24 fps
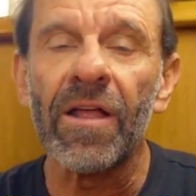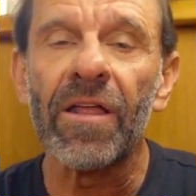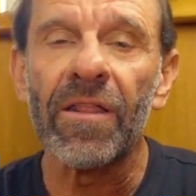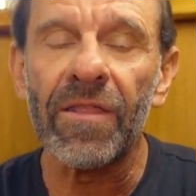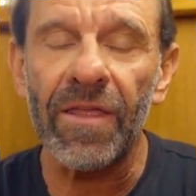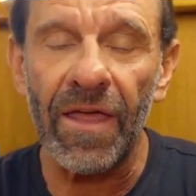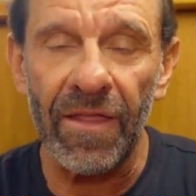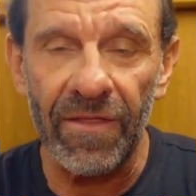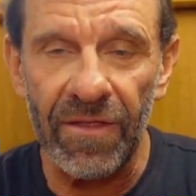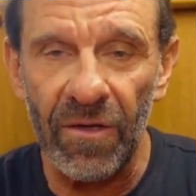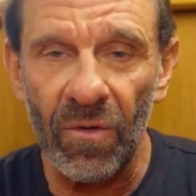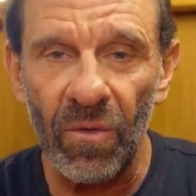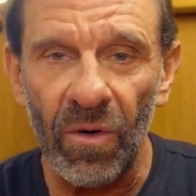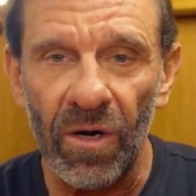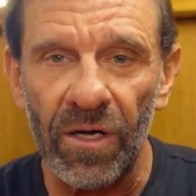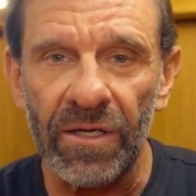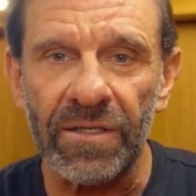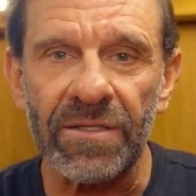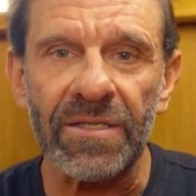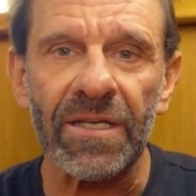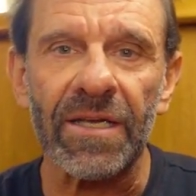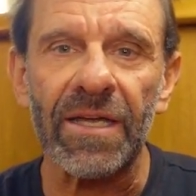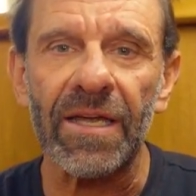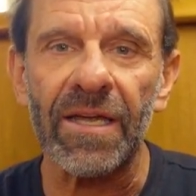than the
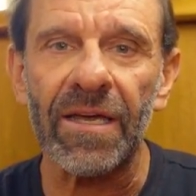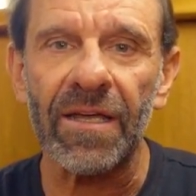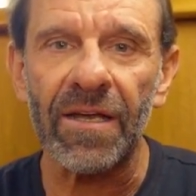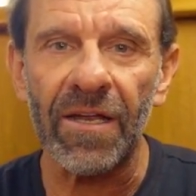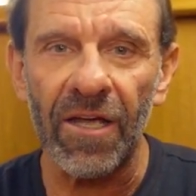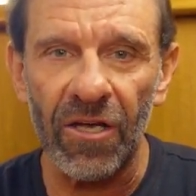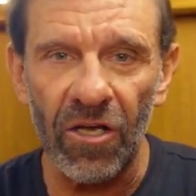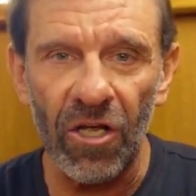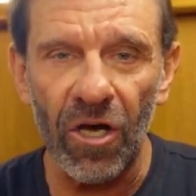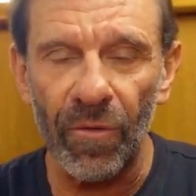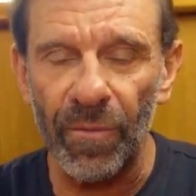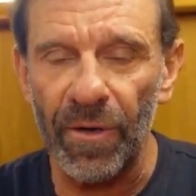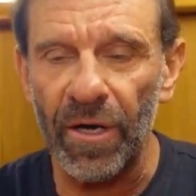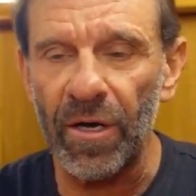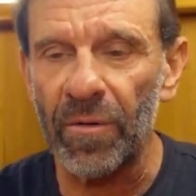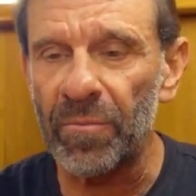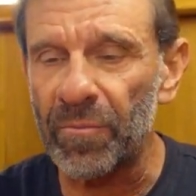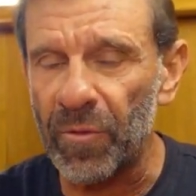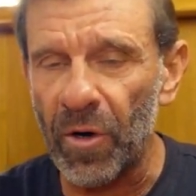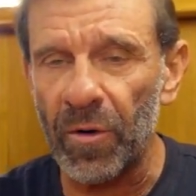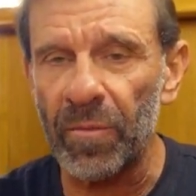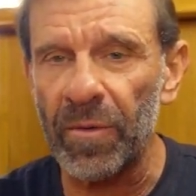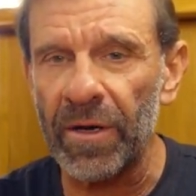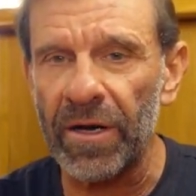ones in Adobe
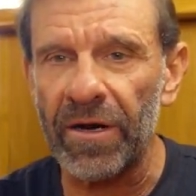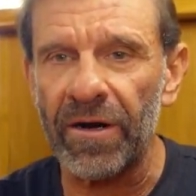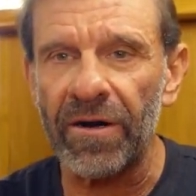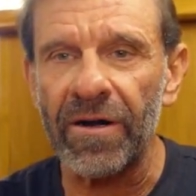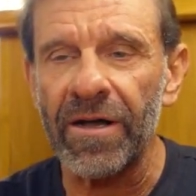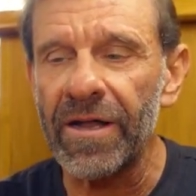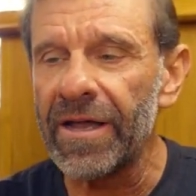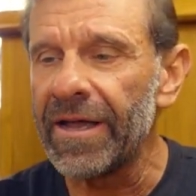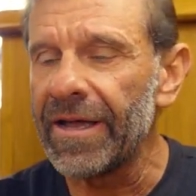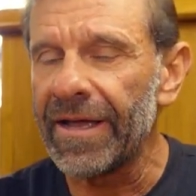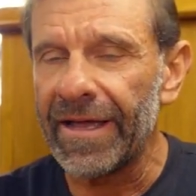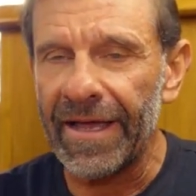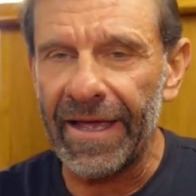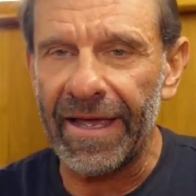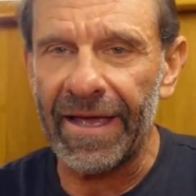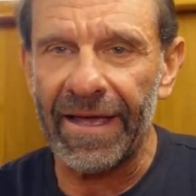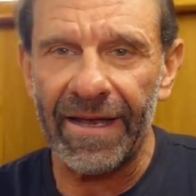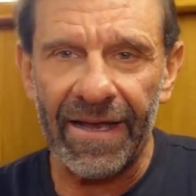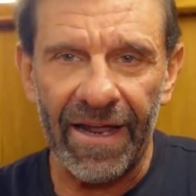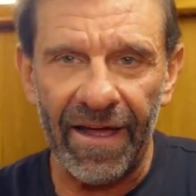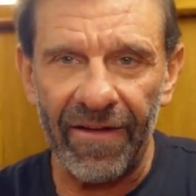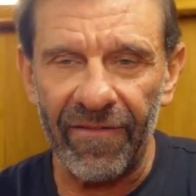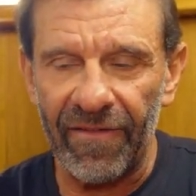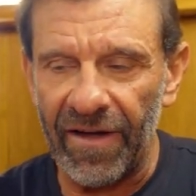Premiere,
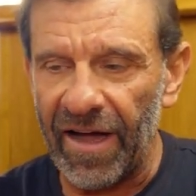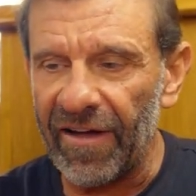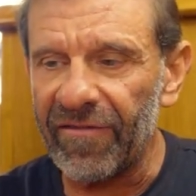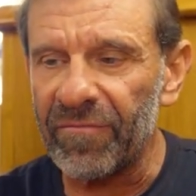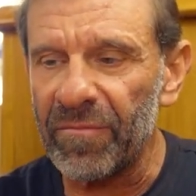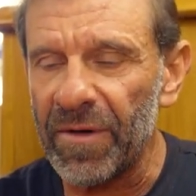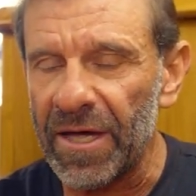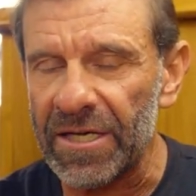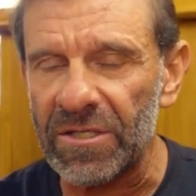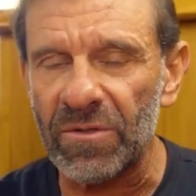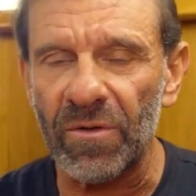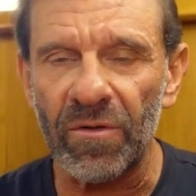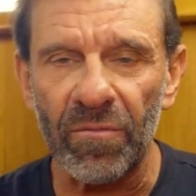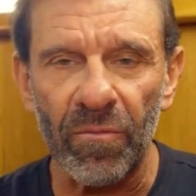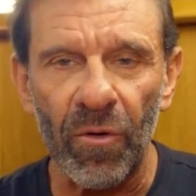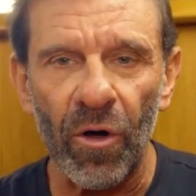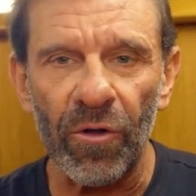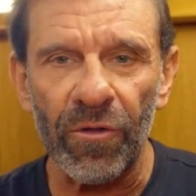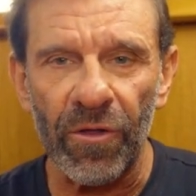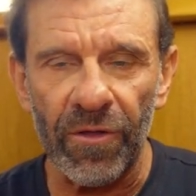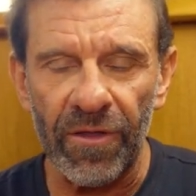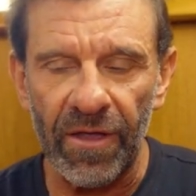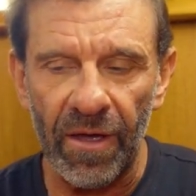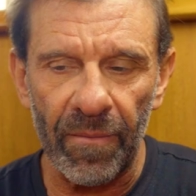and I've messed with
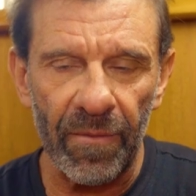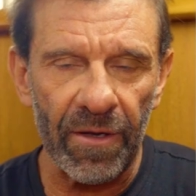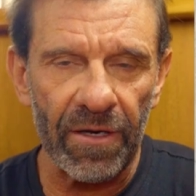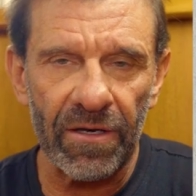both of them.